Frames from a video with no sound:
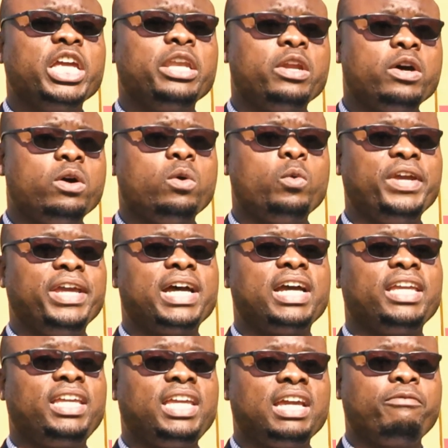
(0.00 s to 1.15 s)
no, we
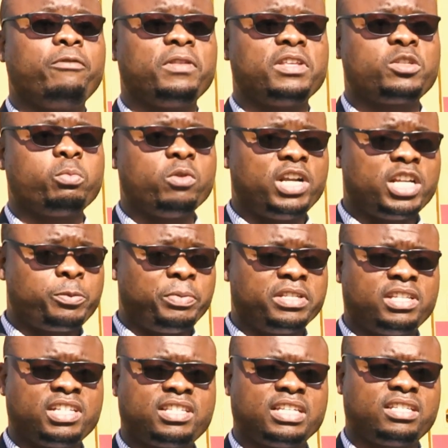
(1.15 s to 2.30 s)
are here for the smallest
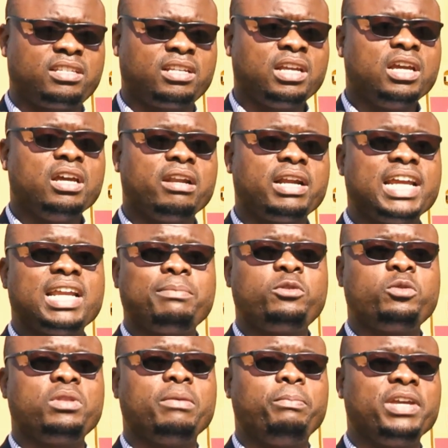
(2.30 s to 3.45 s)
businesses right up
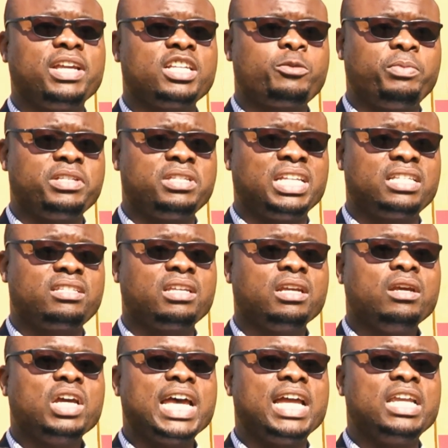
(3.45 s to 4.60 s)
to the biggest business,
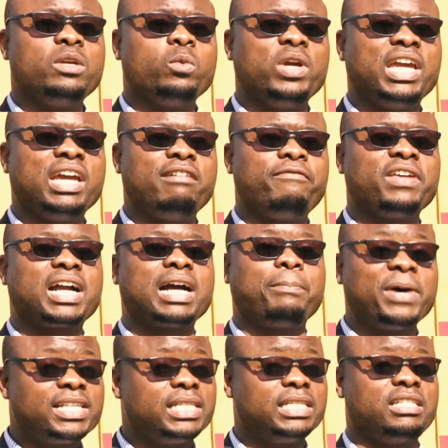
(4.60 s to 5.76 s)
and we have the
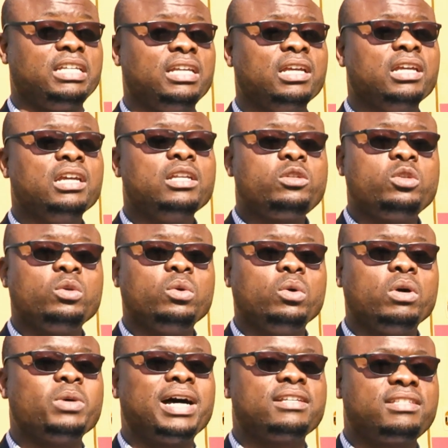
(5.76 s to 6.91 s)
capacity
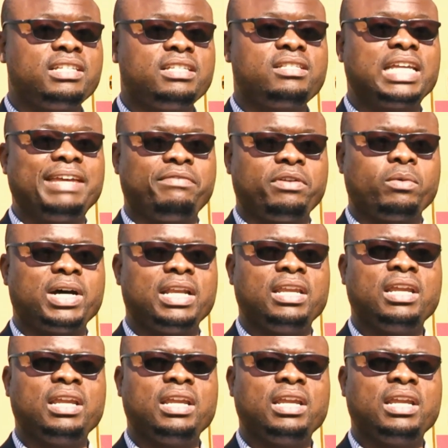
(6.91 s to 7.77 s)
to assist everyone